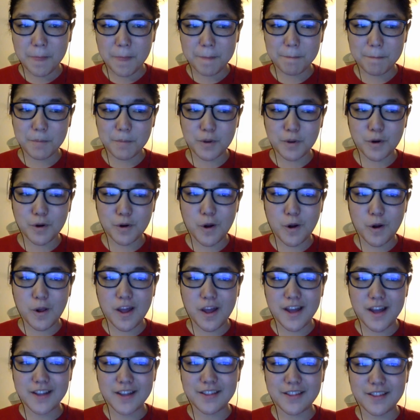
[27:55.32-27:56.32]
we all
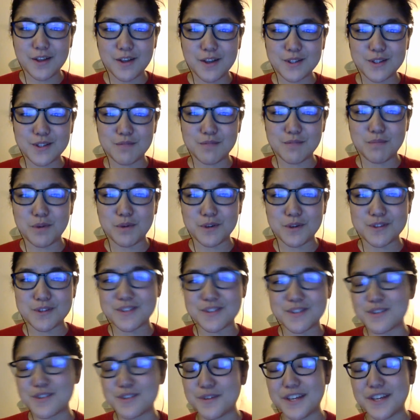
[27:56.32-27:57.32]
had lots of
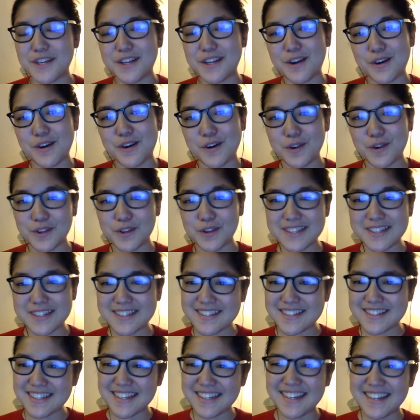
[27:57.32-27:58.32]
books to read on our
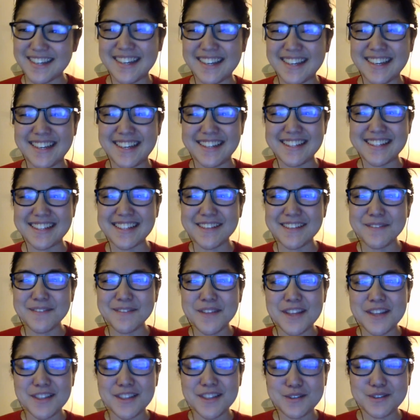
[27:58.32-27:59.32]
list. And
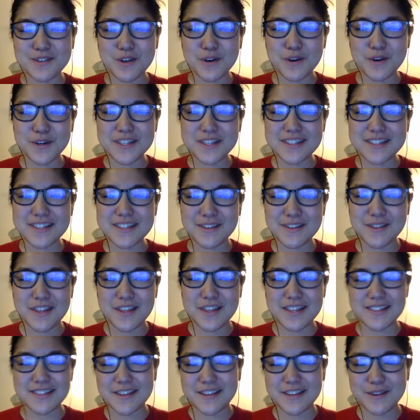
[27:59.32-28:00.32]
there's always new
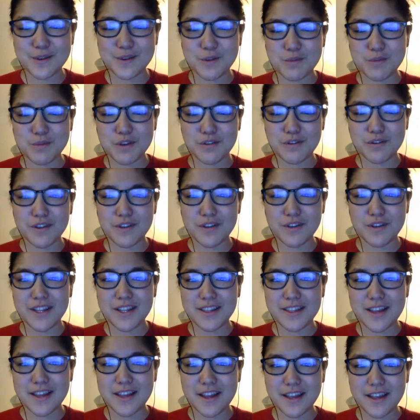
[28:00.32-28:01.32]
things that you can be
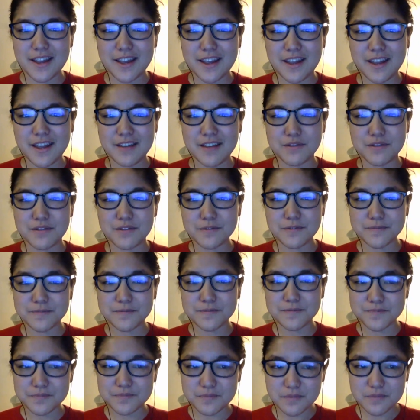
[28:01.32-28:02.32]
reading that kind of
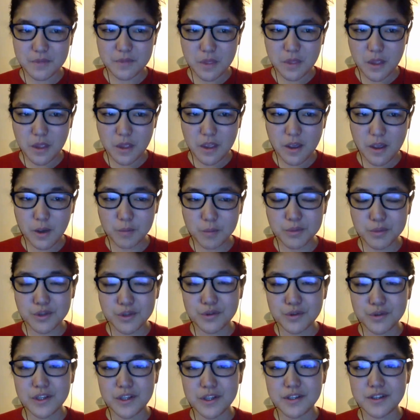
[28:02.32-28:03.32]
help
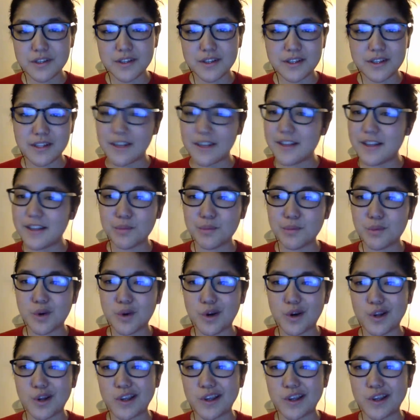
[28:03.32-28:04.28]
you in work,